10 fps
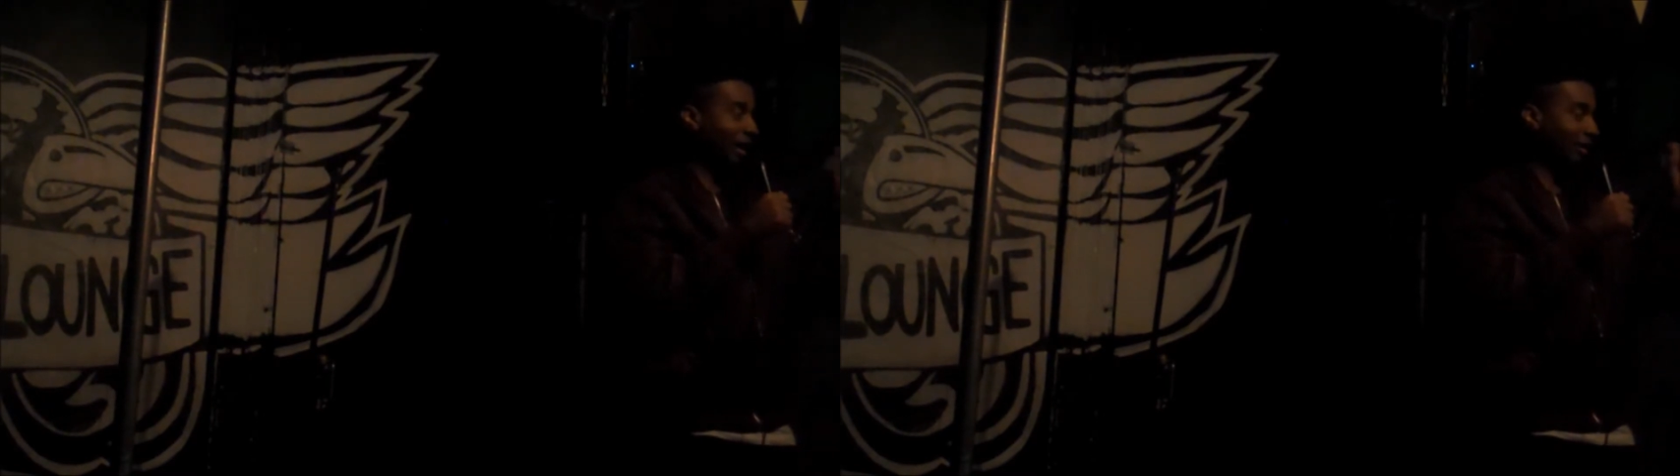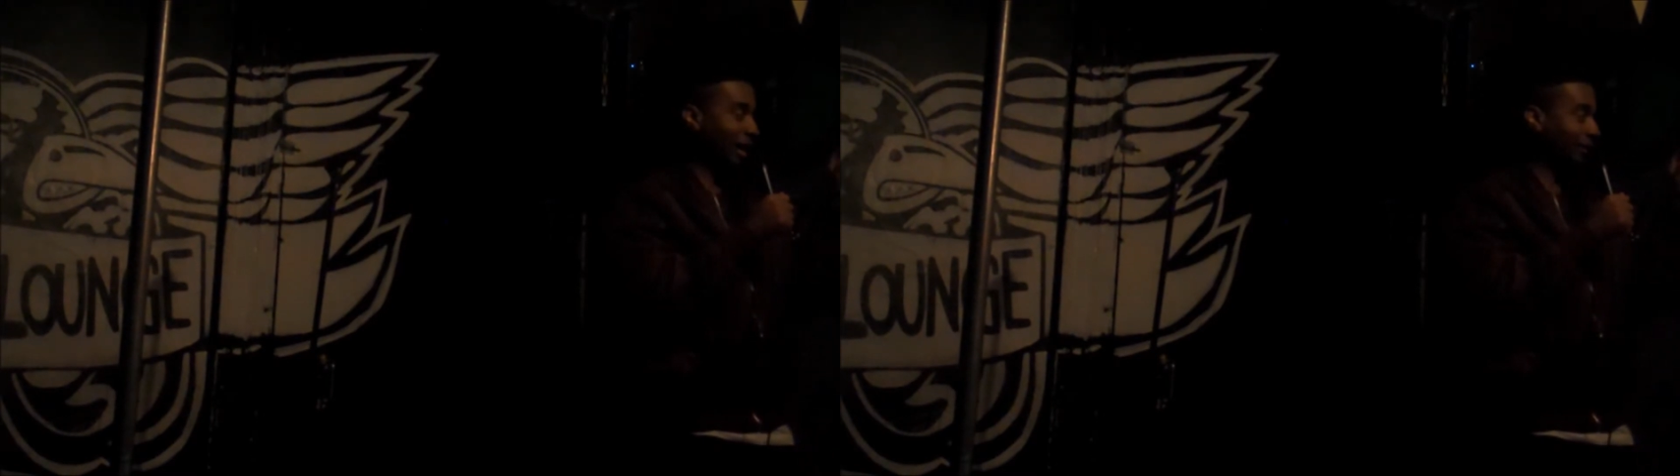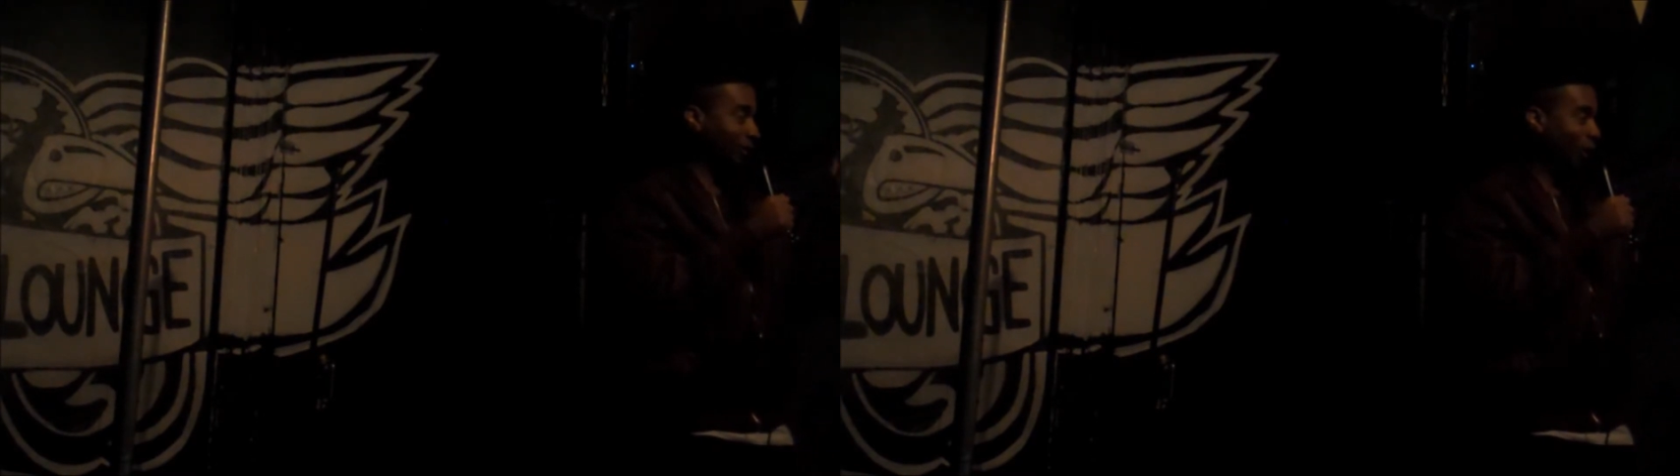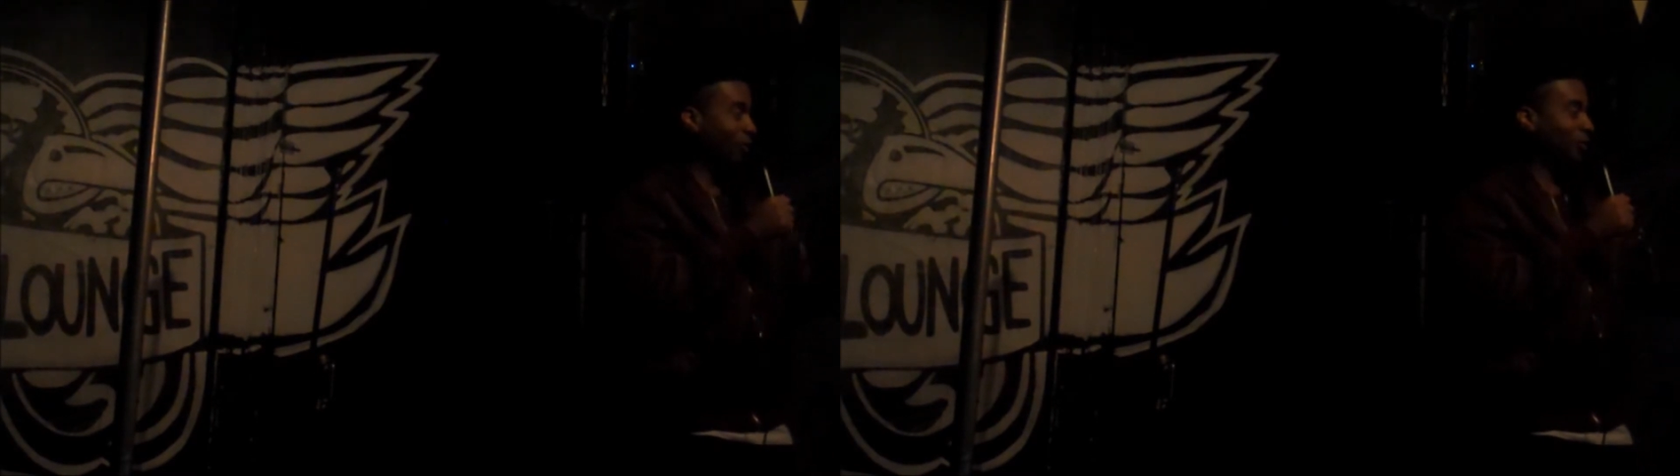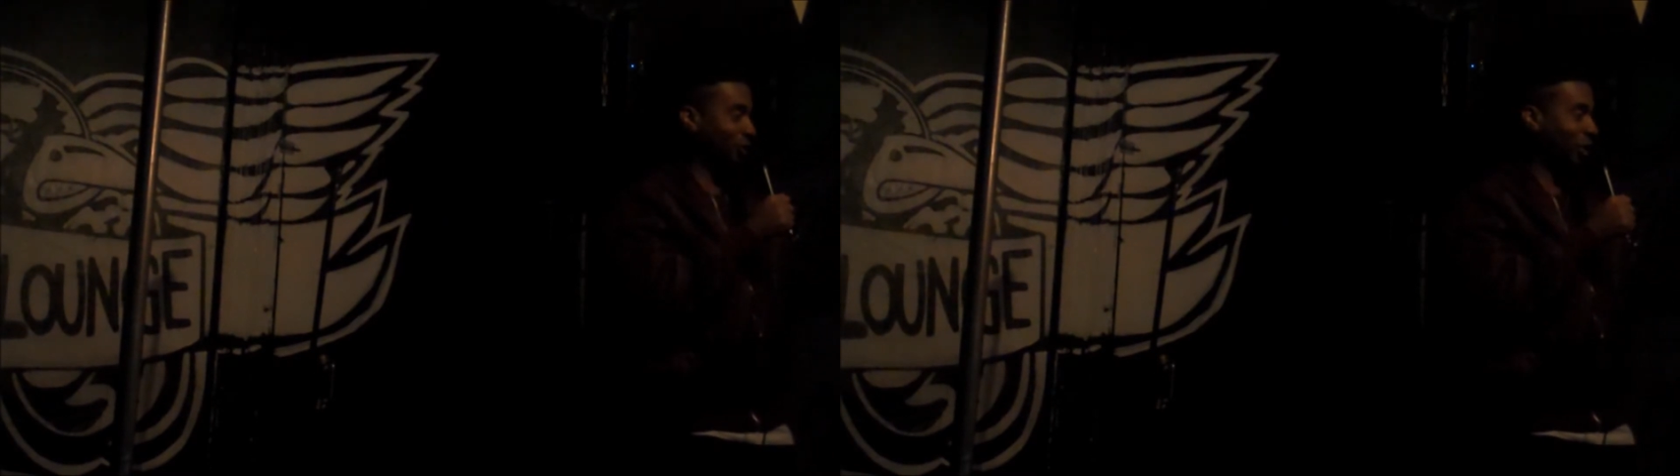that is an
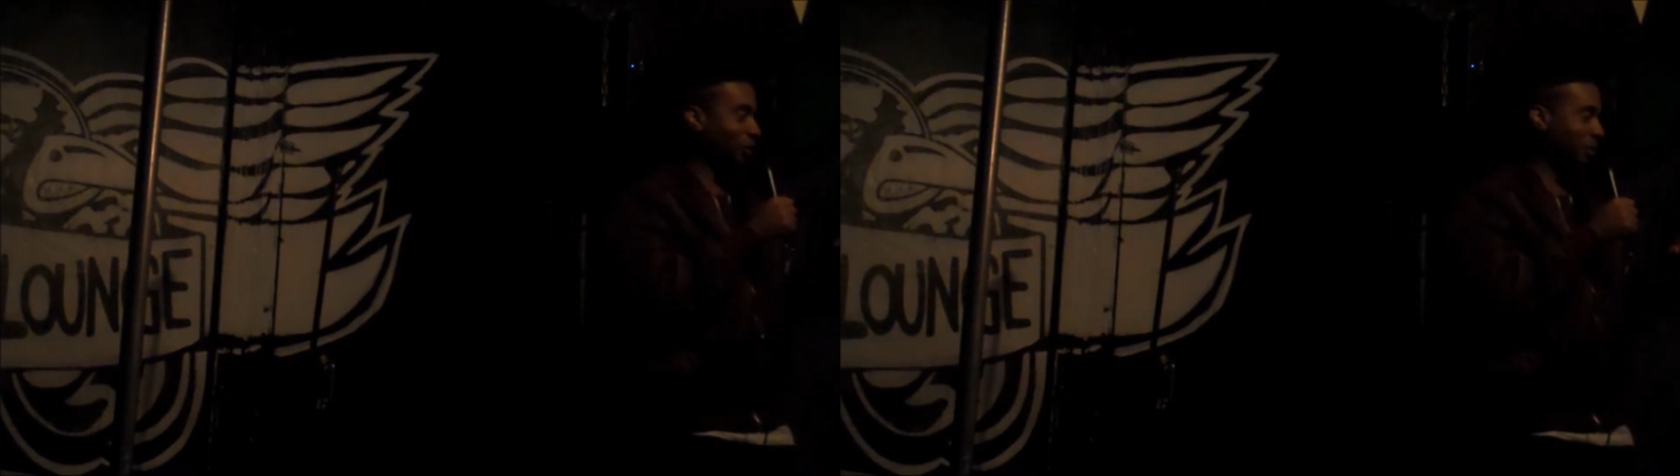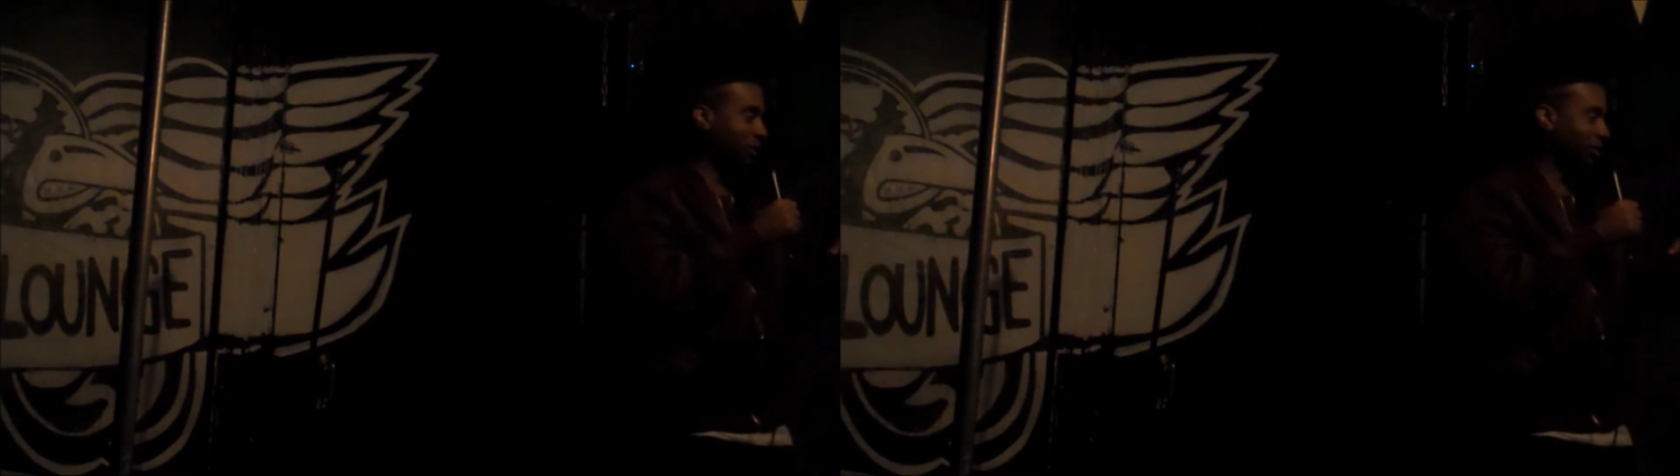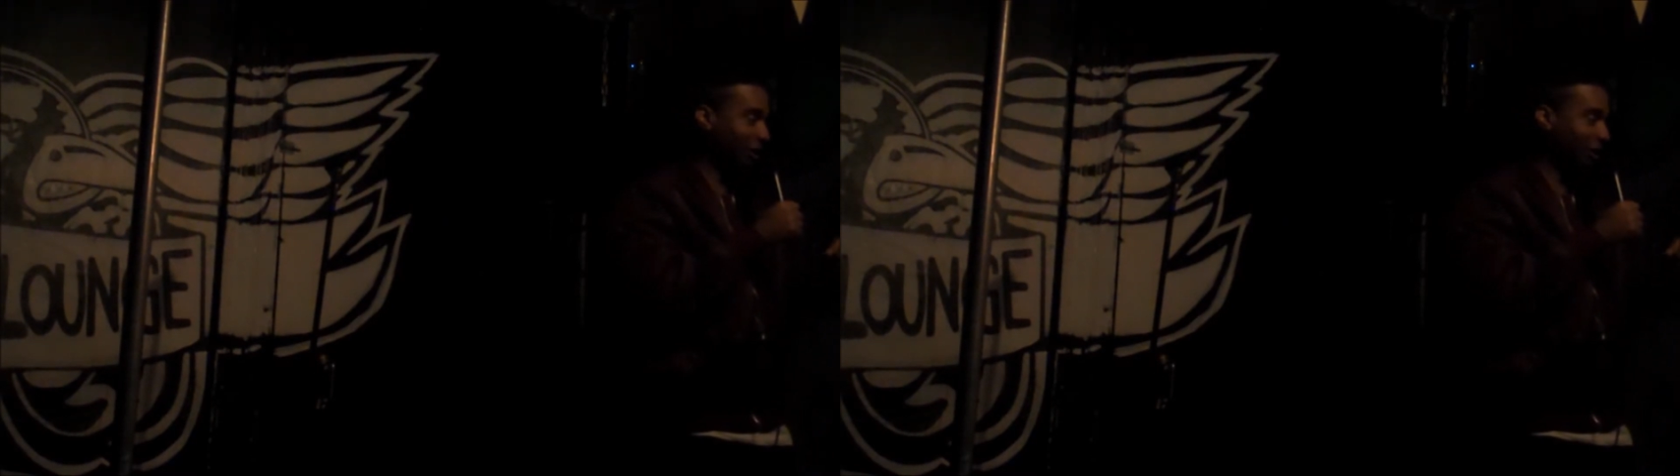awful sales pitch.